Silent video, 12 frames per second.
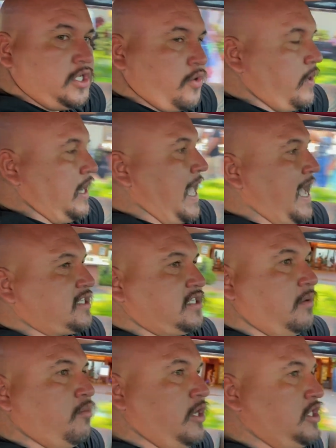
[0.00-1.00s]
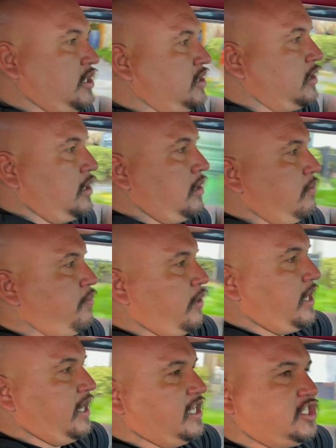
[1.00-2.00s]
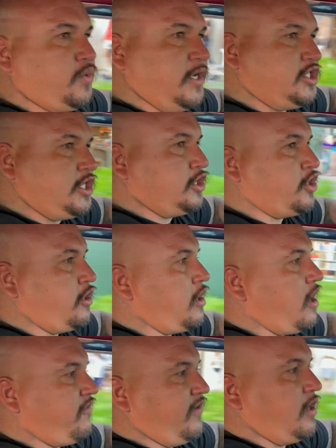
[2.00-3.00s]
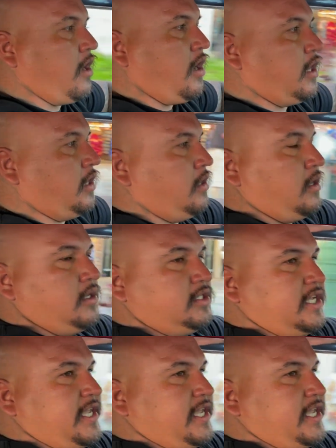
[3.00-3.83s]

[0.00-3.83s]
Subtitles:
to relax them, we just put in this switch to turn off and on to